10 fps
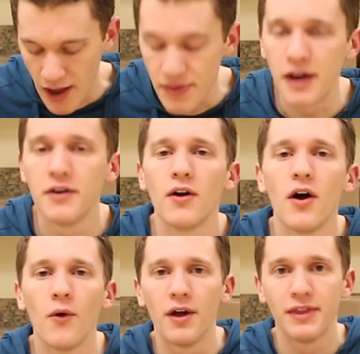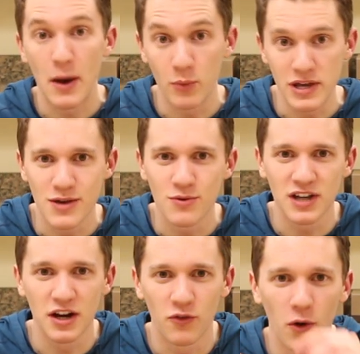and then oh, on that week he was
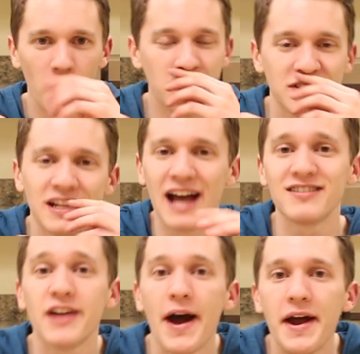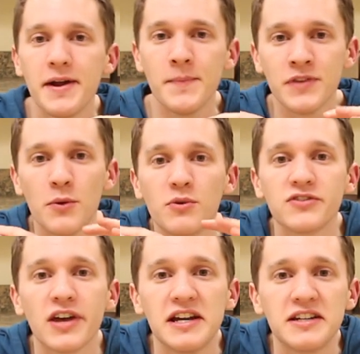on a roll. His last tie
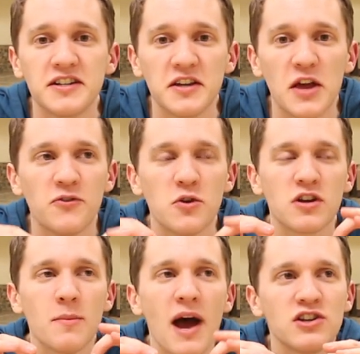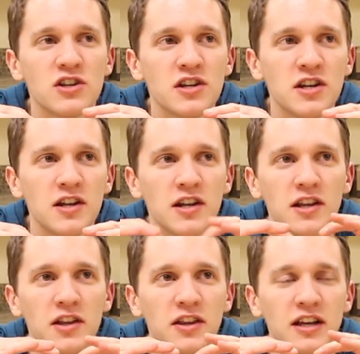was like if you can imagine
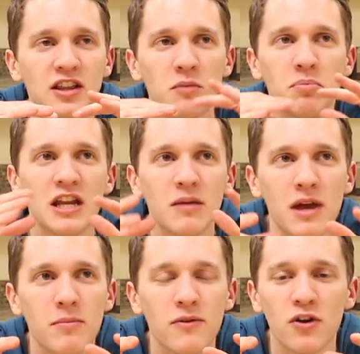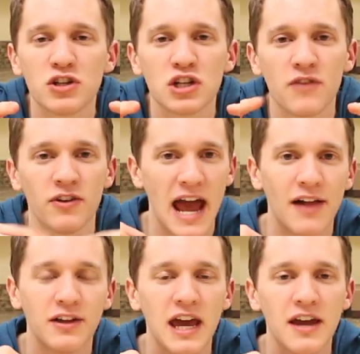like the Beanie Baby version of an
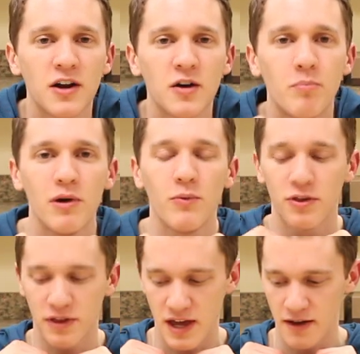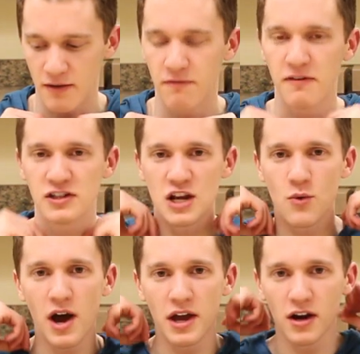alligator, but with like fishing
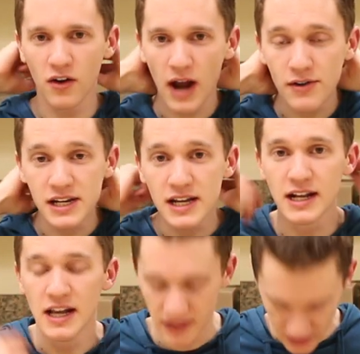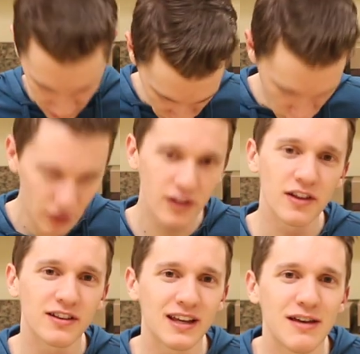wire around it. That literally
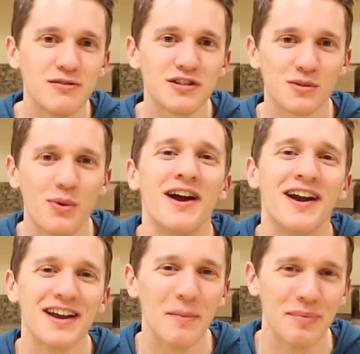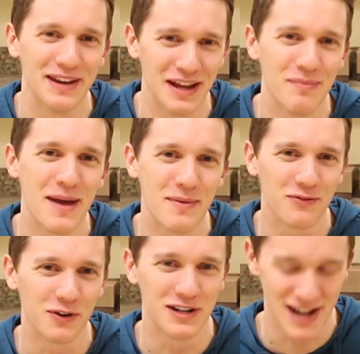looked like he was just wearing a Beanie Baby
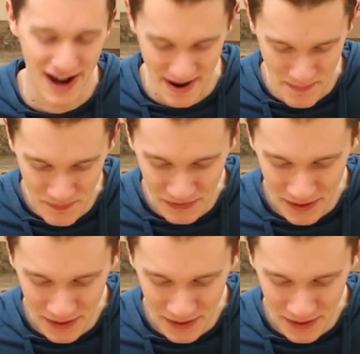for a tie.